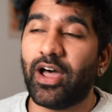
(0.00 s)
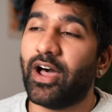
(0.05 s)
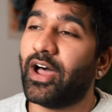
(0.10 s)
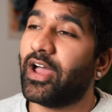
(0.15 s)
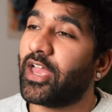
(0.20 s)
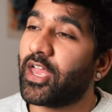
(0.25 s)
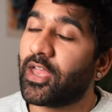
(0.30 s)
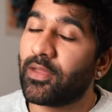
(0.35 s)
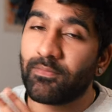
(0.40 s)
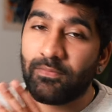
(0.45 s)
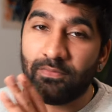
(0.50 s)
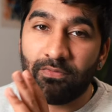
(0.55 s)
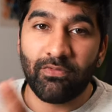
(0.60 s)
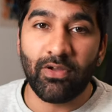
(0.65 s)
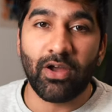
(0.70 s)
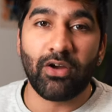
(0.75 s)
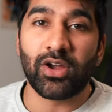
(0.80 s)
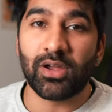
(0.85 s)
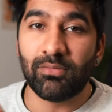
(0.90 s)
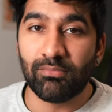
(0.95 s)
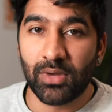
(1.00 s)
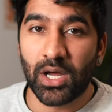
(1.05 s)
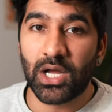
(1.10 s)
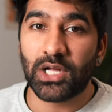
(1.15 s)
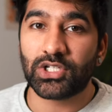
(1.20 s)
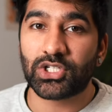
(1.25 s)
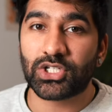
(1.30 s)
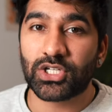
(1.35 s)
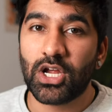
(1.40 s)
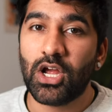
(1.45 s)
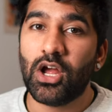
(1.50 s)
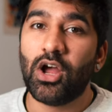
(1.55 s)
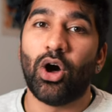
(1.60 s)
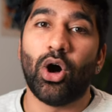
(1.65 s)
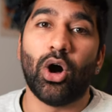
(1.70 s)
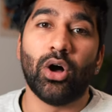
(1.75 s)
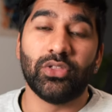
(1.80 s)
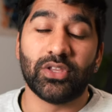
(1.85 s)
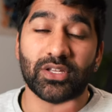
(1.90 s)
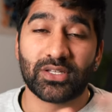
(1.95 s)
I am very much
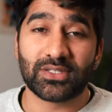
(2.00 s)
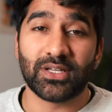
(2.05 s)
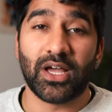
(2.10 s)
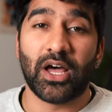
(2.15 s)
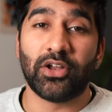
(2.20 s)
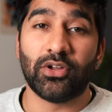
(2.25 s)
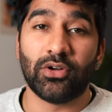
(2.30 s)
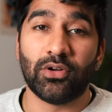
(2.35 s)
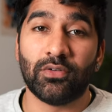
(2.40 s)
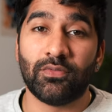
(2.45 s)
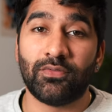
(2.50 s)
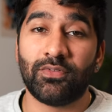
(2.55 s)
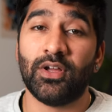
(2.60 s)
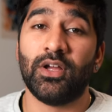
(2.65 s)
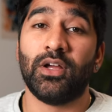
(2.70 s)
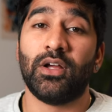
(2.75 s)
on the side of,